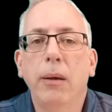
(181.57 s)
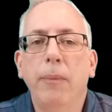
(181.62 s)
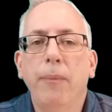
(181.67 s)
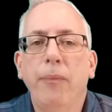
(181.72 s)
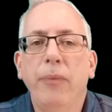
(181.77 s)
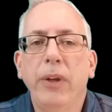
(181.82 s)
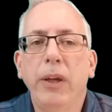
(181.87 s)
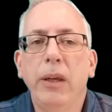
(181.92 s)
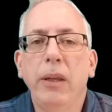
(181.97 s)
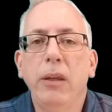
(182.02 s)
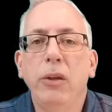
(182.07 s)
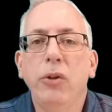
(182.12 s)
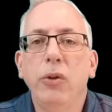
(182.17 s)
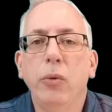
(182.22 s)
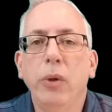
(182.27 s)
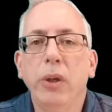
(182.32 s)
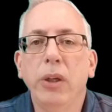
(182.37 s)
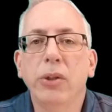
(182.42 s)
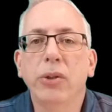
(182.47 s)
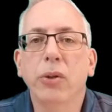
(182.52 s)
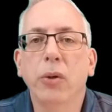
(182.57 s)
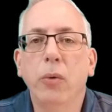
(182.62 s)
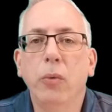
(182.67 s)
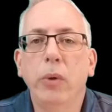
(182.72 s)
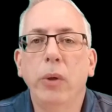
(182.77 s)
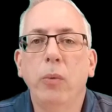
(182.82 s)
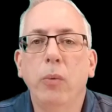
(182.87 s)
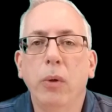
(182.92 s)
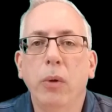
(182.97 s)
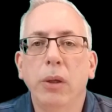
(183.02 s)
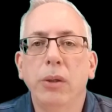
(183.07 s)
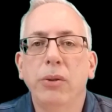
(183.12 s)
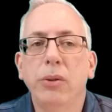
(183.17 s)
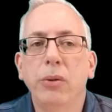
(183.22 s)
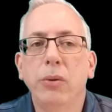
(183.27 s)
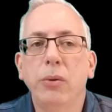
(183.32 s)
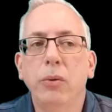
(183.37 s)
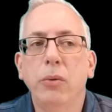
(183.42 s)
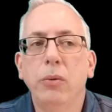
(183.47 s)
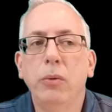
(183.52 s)
um, in doing so, we want
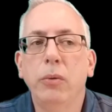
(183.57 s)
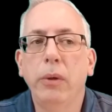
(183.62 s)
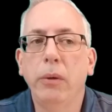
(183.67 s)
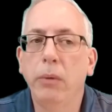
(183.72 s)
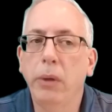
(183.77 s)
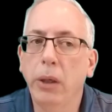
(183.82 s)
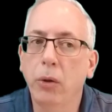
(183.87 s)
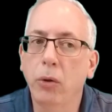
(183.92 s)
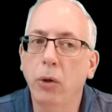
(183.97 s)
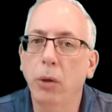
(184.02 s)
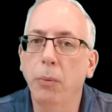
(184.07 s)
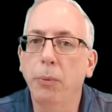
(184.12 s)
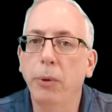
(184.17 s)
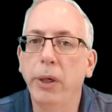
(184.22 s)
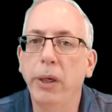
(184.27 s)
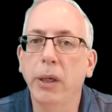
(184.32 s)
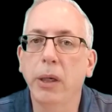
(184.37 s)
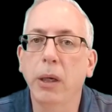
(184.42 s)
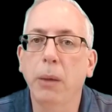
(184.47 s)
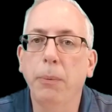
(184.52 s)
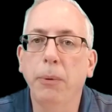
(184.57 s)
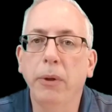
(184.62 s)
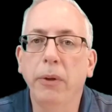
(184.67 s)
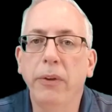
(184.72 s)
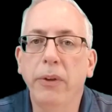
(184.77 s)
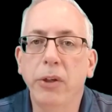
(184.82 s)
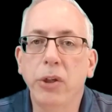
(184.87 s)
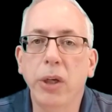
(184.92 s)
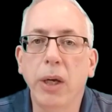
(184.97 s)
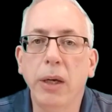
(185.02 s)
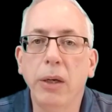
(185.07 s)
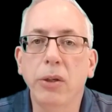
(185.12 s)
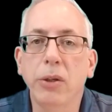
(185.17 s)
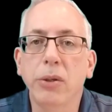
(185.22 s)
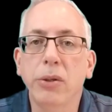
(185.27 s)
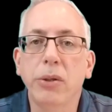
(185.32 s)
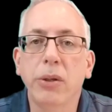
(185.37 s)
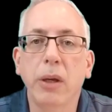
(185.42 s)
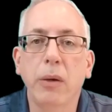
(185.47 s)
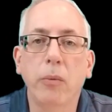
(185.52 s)
to incorporate a couple of the
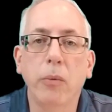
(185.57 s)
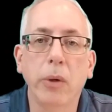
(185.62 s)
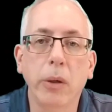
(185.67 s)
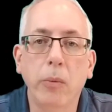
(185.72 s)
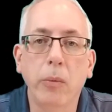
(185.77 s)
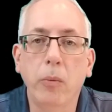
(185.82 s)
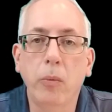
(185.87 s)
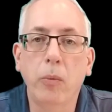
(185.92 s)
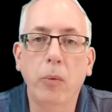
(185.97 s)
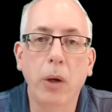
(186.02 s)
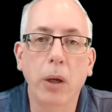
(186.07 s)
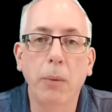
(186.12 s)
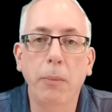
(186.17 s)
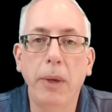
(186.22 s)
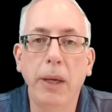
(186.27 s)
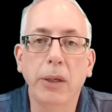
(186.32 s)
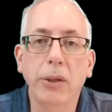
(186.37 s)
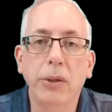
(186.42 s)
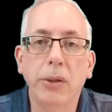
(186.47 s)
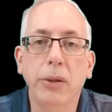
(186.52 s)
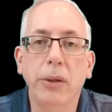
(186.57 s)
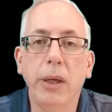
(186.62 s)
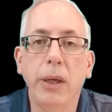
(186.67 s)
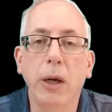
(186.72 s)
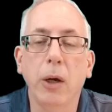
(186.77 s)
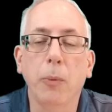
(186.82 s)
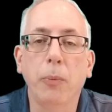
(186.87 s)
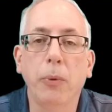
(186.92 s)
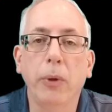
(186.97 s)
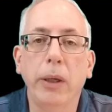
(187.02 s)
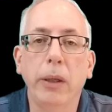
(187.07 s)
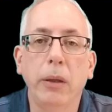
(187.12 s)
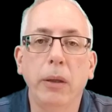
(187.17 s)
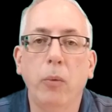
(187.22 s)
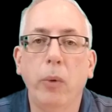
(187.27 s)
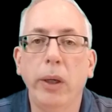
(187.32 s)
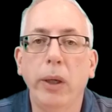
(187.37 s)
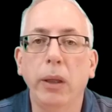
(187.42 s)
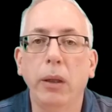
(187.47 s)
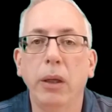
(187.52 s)
changes that we want to make to the airplane, the
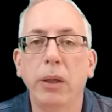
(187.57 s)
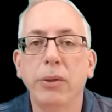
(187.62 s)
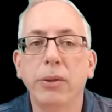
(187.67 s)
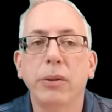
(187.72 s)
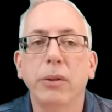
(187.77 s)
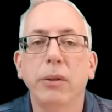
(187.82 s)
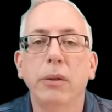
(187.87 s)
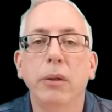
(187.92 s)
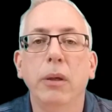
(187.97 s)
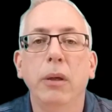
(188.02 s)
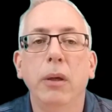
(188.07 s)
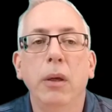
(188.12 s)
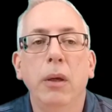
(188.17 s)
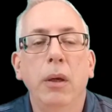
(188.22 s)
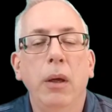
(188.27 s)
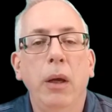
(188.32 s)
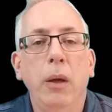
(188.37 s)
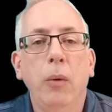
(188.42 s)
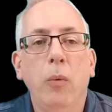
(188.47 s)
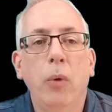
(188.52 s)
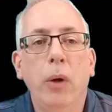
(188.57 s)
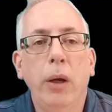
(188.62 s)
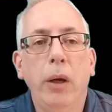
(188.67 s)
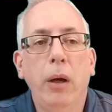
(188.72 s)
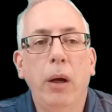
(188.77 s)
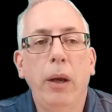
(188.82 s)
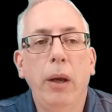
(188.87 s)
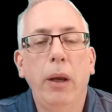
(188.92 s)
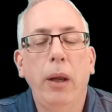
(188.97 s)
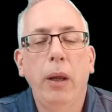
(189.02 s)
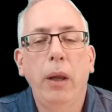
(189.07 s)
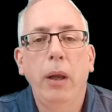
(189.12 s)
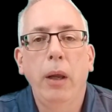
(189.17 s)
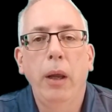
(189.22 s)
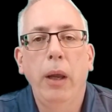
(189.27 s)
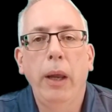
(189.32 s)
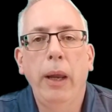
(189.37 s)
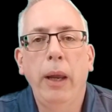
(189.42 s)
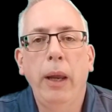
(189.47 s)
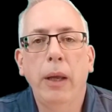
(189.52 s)
winglets and, and whatnot.
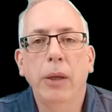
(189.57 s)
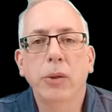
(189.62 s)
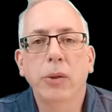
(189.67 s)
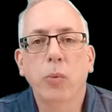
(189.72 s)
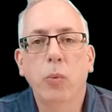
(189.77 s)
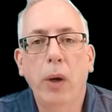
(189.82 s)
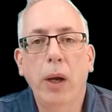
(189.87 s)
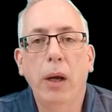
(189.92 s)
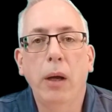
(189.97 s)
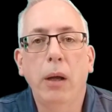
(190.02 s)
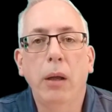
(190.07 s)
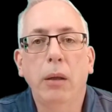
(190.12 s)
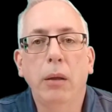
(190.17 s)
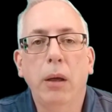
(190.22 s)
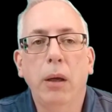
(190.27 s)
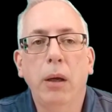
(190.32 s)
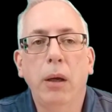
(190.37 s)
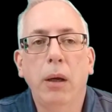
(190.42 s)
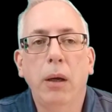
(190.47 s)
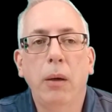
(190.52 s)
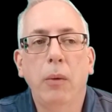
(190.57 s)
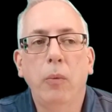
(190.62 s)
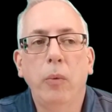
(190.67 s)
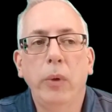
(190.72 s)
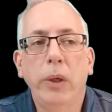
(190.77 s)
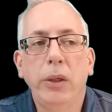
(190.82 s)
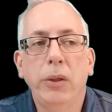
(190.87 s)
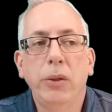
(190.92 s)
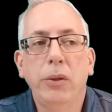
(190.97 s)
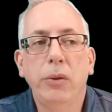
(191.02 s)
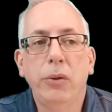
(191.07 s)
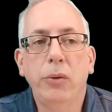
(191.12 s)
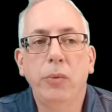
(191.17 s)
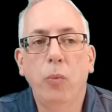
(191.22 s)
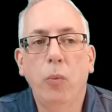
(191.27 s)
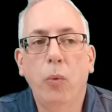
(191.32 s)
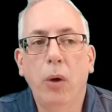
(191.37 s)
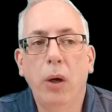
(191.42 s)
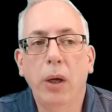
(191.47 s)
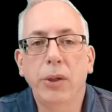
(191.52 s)
As well, uh, we
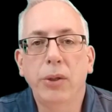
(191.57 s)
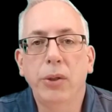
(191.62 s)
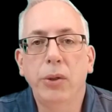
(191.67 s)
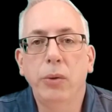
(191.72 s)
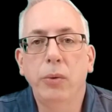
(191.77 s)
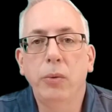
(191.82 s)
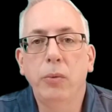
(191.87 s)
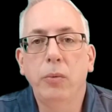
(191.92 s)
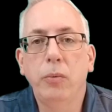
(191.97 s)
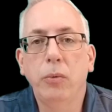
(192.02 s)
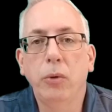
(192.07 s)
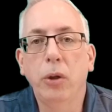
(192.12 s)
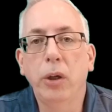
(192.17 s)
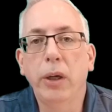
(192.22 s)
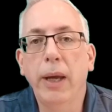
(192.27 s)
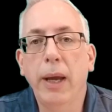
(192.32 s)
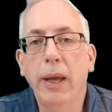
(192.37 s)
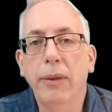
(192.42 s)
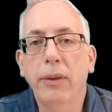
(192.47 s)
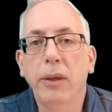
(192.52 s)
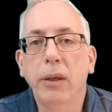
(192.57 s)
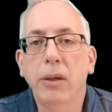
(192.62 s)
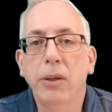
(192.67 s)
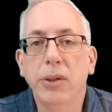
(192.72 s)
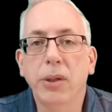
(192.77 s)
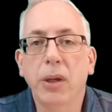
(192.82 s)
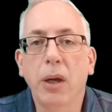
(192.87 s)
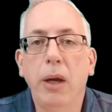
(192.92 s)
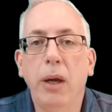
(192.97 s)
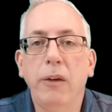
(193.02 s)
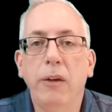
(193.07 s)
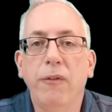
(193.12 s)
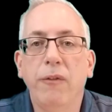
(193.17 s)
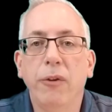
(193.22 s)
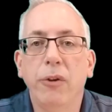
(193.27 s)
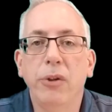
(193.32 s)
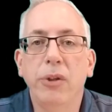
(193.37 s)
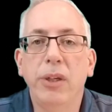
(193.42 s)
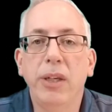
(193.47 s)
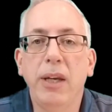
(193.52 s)
want to look at the design
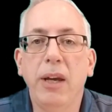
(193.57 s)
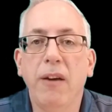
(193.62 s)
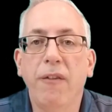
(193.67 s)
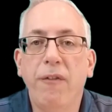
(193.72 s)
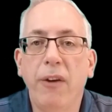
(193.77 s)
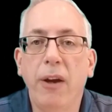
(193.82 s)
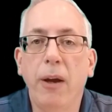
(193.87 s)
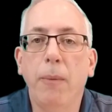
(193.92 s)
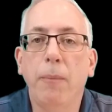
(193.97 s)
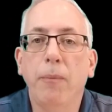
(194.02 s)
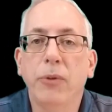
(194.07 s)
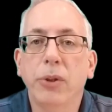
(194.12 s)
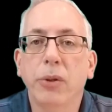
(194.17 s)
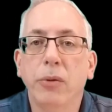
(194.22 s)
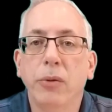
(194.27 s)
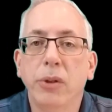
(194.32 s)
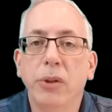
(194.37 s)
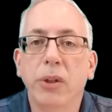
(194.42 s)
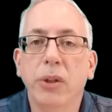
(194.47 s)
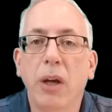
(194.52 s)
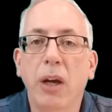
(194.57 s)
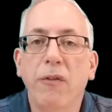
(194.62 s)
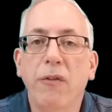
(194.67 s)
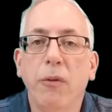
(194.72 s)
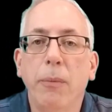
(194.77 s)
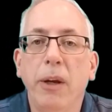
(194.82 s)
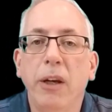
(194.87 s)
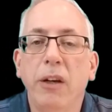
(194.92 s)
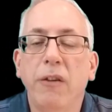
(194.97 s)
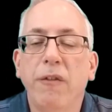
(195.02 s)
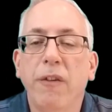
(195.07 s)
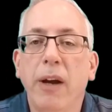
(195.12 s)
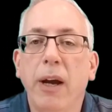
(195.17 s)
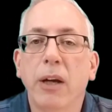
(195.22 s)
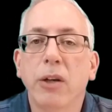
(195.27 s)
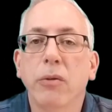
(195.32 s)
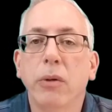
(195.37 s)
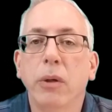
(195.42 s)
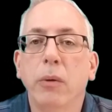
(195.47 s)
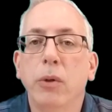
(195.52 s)
for DFM, so design for
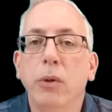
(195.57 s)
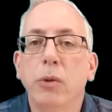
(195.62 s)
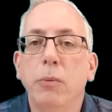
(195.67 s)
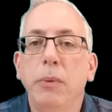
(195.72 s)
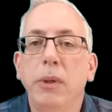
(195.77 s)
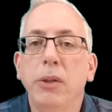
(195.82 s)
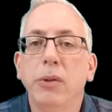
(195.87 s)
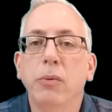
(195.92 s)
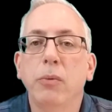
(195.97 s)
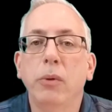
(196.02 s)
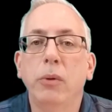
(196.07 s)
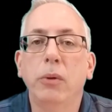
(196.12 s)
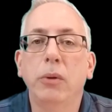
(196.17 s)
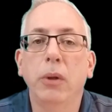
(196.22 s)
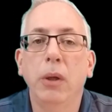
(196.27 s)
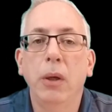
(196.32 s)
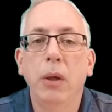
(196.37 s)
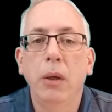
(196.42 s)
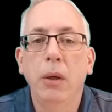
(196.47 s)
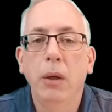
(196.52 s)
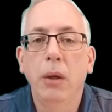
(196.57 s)
manufacturing, which means we'll